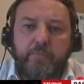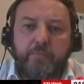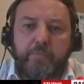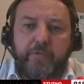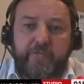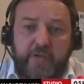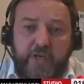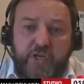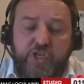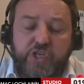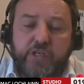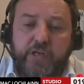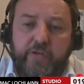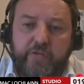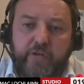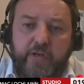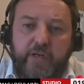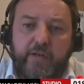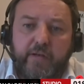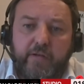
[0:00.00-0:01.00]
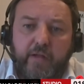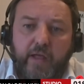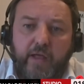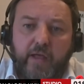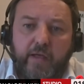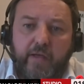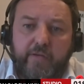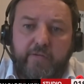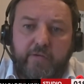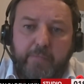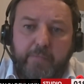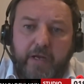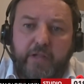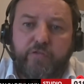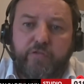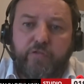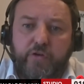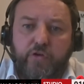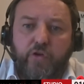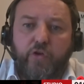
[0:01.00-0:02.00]
position as a
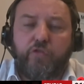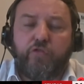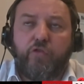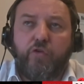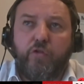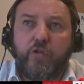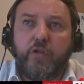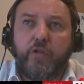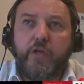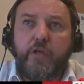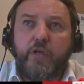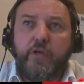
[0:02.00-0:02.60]
military neutral